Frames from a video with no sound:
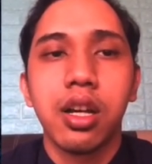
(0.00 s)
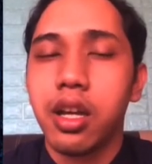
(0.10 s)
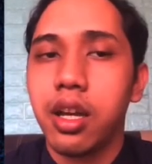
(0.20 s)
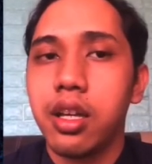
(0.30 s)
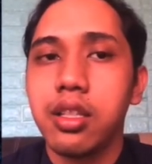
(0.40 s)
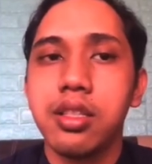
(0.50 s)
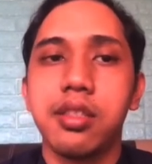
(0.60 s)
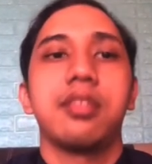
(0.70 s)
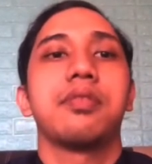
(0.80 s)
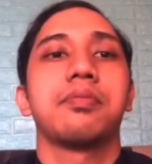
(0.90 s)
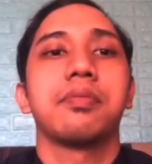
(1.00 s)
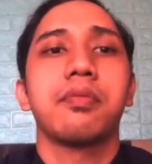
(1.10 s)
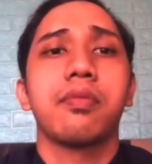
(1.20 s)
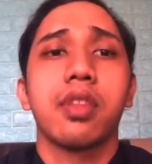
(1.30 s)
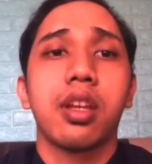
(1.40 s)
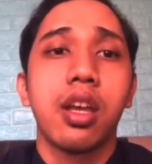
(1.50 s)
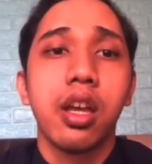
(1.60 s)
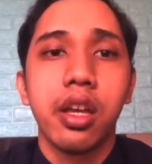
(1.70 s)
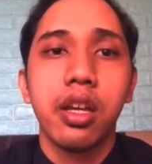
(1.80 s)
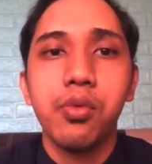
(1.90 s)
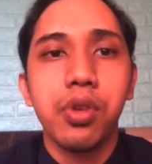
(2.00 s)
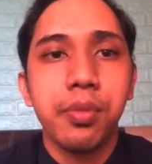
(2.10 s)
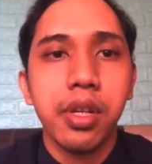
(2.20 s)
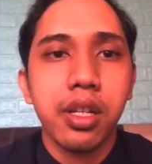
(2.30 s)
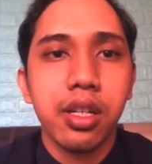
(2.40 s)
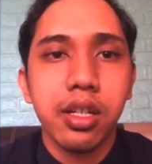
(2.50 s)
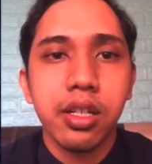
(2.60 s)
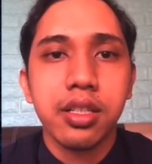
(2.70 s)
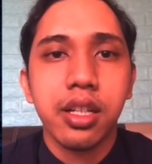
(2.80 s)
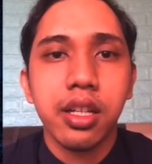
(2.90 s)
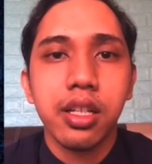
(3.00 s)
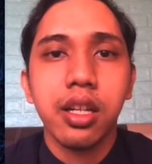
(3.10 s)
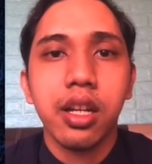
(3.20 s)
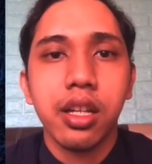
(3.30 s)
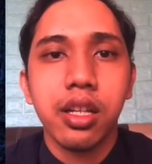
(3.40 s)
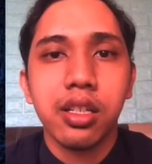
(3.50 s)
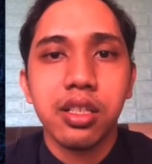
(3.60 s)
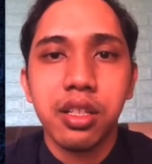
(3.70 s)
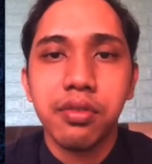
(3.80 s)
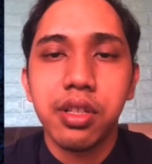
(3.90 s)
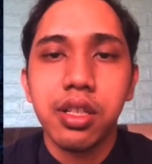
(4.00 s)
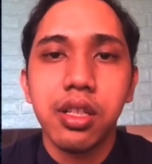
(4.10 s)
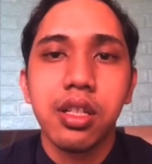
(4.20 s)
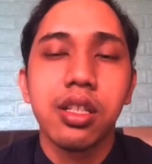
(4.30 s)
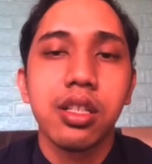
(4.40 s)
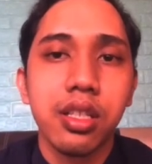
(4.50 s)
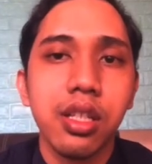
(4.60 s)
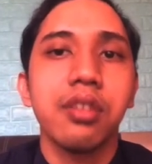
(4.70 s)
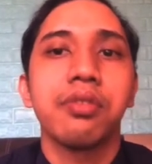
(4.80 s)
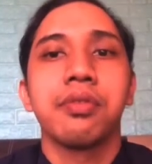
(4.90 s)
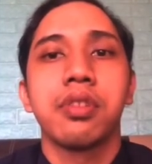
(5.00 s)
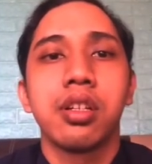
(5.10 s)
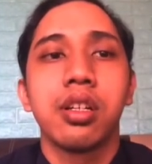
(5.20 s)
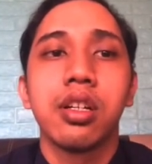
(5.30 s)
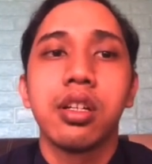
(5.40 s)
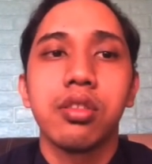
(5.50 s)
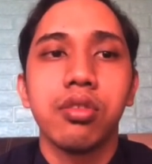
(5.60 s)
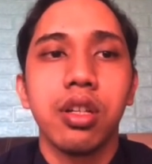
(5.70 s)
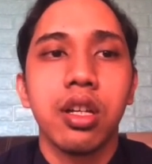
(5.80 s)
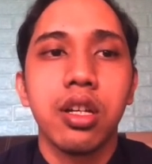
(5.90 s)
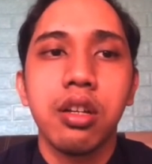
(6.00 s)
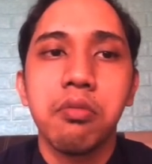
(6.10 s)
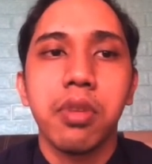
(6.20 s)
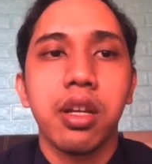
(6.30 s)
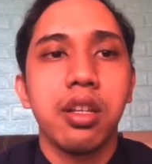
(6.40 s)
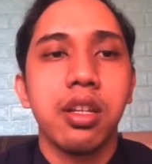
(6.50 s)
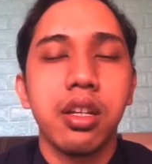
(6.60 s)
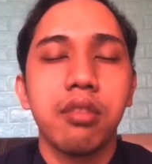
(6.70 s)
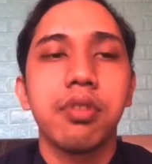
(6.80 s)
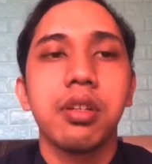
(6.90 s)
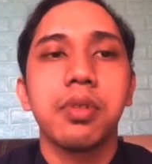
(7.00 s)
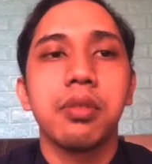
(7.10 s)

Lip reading: Hence, it will make the signer and the receiver safe to encrypt and decrypt a